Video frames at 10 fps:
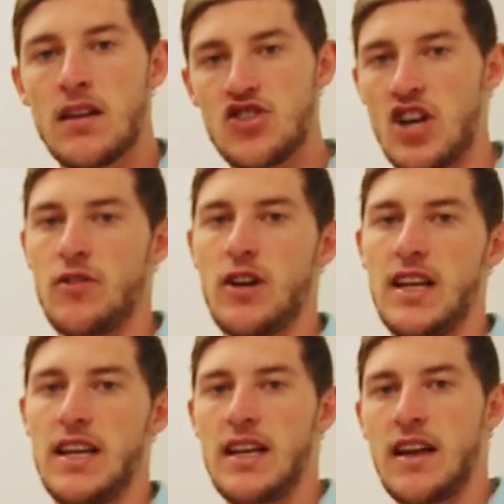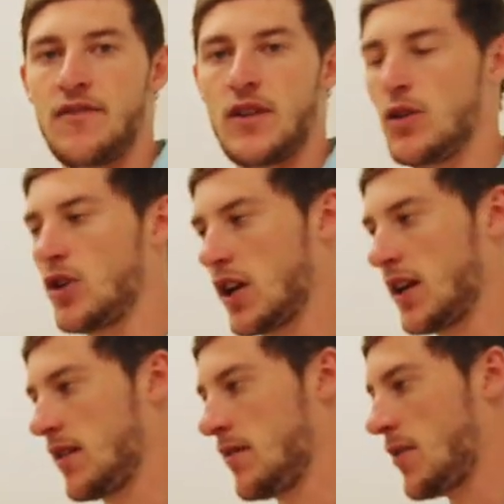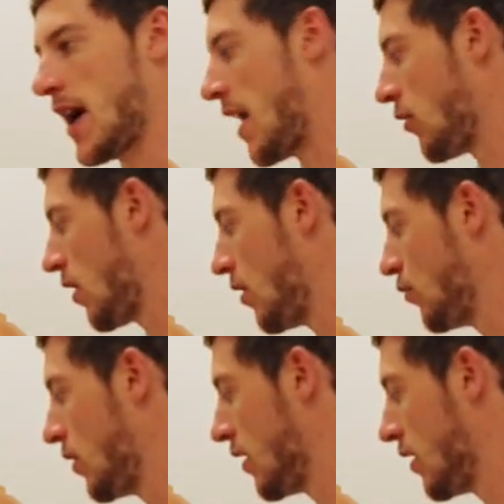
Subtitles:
Generally, if you look at it by alcohol,